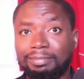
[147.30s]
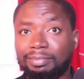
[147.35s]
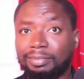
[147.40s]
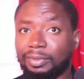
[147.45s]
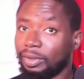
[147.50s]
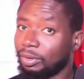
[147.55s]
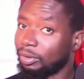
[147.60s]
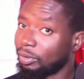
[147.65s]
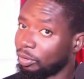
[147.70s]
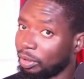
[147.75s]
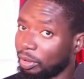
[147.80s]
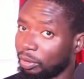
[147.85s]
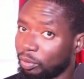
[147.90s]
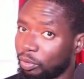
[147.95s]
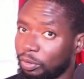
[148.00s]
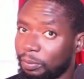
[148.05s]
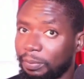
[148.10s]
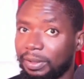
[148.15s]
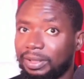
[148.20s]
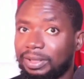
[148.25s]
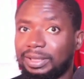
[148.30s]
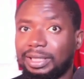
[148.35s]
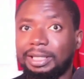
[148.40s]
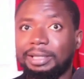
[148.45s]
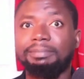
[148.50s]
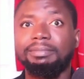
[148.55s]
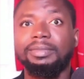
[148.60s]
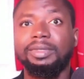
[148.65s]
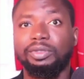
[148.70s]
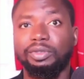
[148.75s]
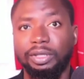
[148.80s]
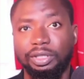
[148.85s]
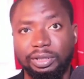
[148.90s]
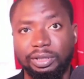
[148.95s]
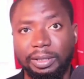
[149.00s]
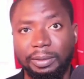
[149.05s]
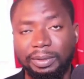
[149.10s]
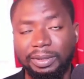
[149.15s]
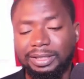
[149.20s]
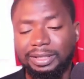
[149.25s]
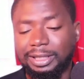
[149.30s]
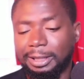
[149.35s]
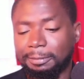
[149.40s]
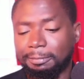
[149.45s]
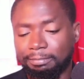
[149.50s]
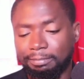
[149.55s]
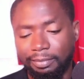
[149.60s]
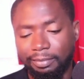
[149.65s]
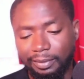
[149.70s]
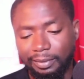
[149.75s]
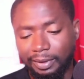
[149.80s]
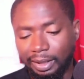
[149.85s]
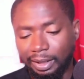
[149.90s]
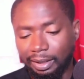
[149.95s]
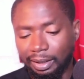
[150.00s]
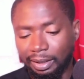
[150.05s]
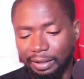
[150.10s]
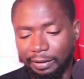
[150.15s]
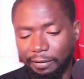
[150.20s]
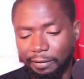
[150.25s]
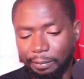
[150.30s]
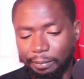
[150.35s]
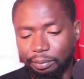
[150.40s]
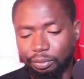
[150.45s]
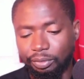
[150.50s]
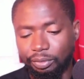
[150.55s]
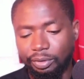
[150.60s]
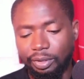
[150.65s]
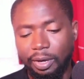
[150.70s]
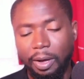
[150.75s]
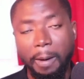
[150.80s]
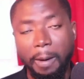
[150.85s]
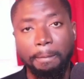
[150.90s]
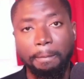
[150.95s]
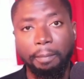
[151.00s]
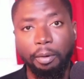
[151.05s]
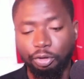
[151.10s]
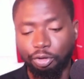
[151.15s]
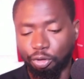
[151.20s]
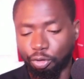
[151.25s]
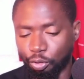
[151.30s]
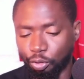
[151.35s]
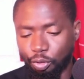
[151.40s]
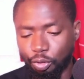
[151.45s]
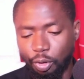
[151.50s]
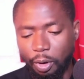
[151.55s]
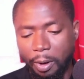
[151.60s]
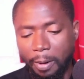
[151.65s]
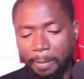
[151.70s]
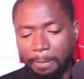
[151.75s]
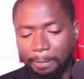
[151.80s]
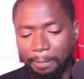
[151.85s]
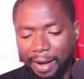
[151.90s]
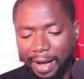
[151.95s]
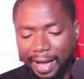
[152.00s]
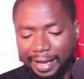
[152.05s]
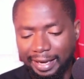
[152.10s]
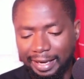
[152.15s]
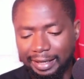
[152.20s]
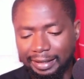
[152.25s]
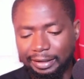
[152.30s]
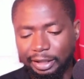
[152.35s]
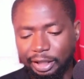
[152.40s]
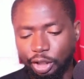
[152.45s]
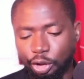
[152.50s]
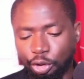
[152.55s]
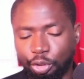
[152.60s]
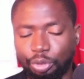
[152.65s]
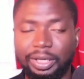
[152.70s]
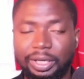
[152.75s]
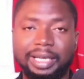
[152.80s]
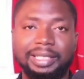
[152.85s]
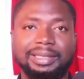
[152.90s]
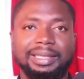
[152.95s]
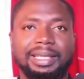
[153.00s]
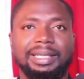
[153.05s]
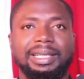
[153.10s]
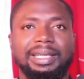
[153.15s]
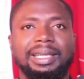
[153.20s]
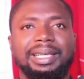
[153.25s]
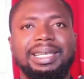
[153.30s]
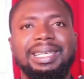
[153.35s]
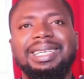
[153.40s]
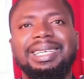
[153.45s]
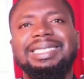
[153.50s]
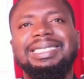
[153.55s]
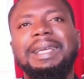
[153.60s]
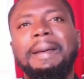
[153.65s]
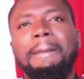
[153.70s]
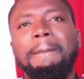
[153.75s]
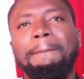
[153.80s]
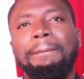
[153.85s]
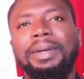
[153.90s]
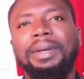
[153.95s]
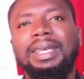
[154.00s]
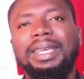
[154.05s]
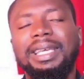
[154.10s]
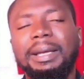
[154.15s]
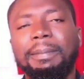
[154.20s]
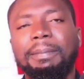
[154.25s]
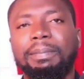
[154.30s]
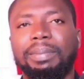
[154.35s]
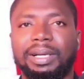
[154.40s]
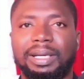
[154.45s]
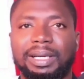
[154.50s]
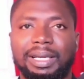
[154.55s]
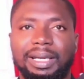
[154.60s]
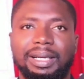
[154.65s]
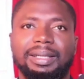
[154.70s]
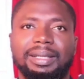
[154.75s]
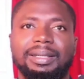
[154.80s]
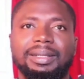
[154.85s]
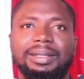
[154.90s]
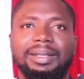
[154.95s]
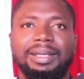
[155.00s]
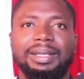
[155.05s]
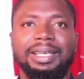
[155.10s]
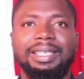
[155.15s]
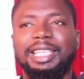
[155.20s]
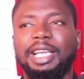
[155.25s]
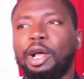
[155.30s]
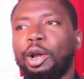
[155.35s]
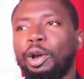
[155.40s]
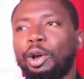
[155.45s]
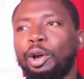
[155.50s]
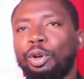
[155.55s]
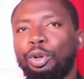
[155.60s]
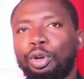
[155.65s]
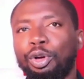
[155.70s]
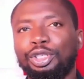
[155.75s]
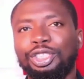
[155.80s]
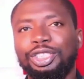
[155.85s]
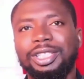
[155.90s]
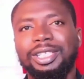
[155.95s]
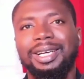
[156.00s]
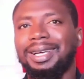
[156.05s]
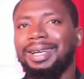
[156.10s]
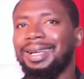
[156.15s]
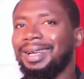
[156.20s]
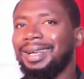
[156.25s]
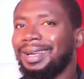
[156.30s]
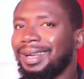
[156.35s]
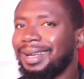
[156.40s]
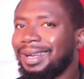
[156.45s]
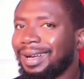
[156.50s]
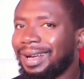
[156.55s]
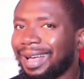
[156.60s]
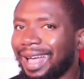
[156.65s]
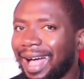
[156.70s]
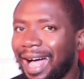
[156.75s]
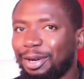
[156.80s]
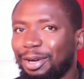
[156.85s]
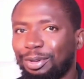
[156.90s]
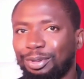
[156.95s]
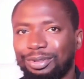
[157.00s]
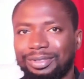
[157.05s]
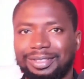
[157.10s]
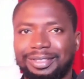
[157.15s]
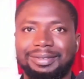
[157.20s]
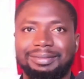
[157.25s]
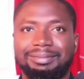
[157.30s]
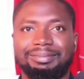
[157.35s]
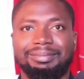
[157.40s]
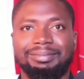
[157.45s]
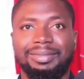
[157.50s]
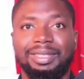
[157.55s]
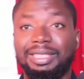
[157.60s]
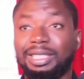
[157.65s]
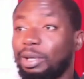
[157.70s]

quote-unquote big team, traditional big team, Liverpool, Porto, Bayern, United. He's a big game player. He's a clutch cannon. He is a